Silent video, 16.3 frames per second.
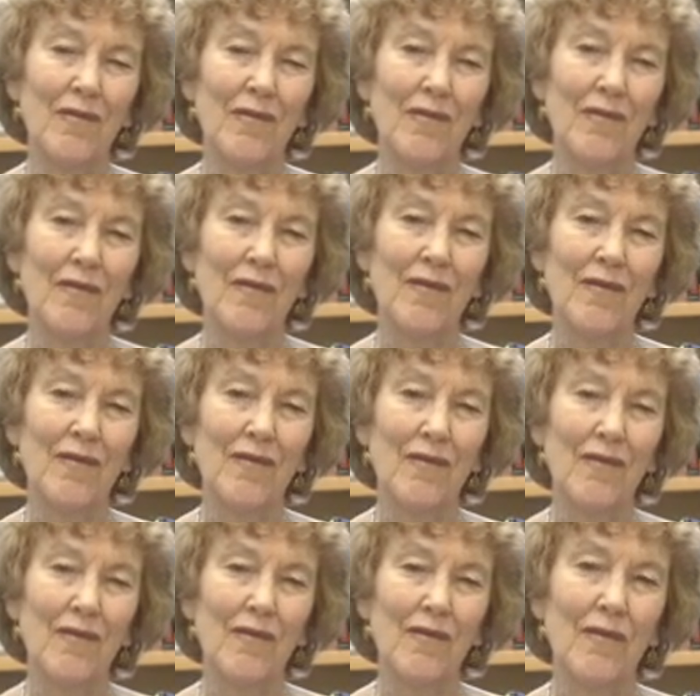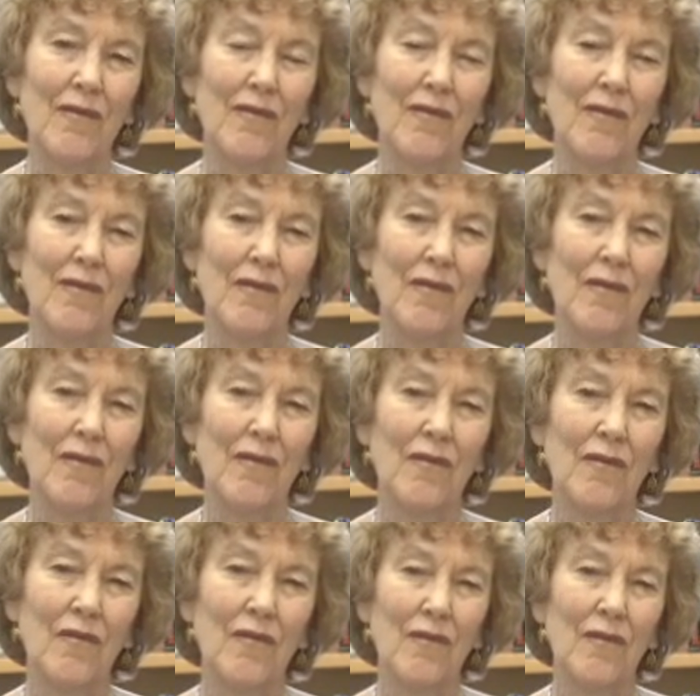
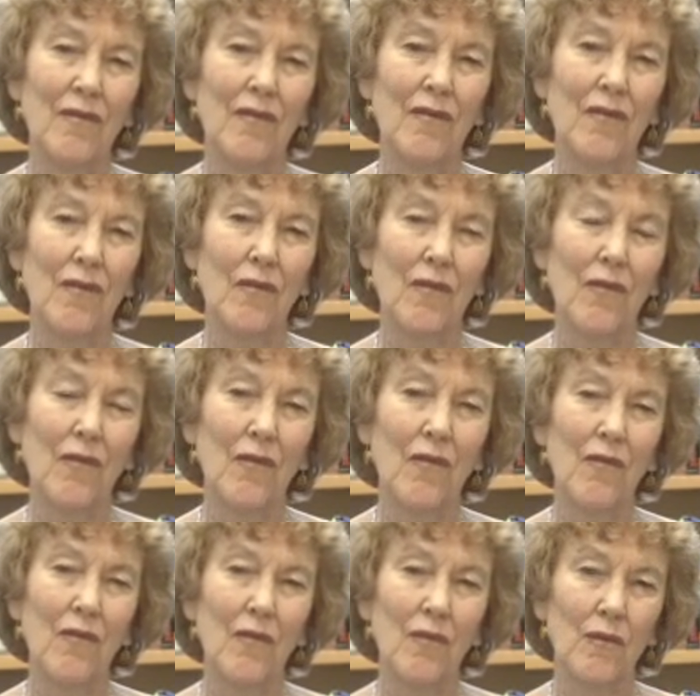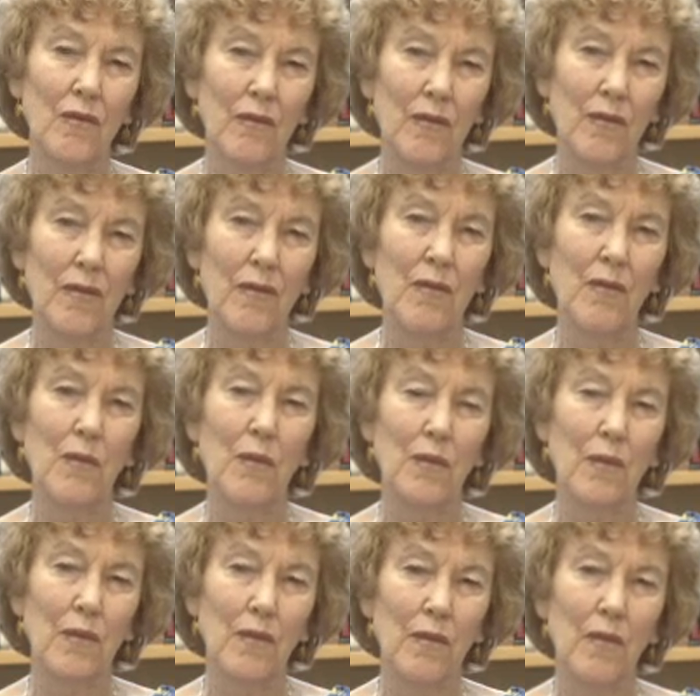
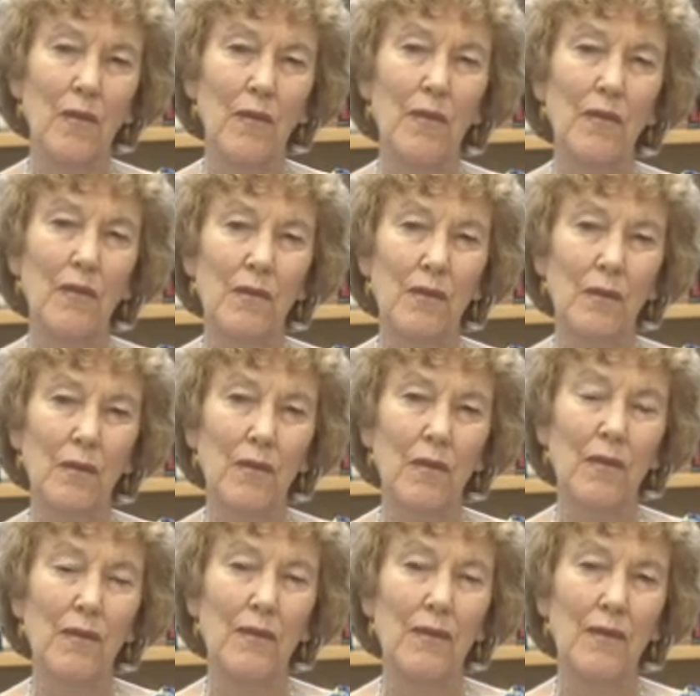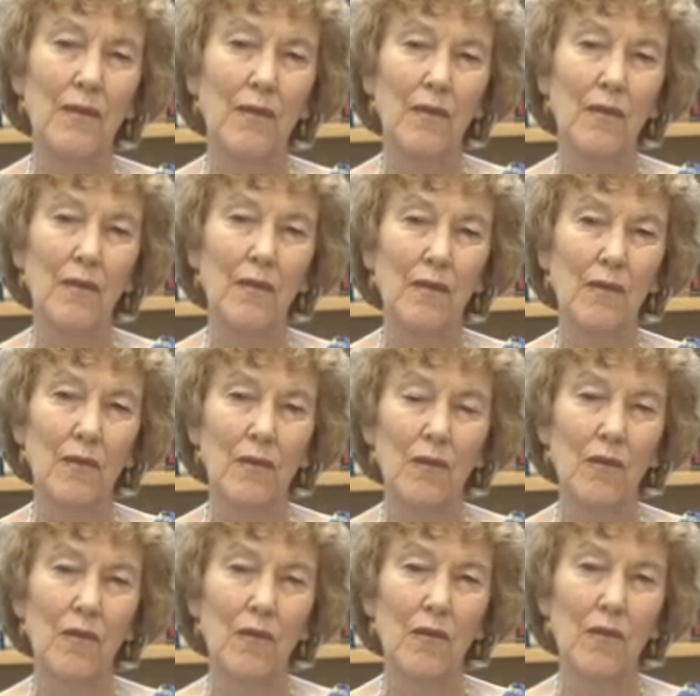[no speech]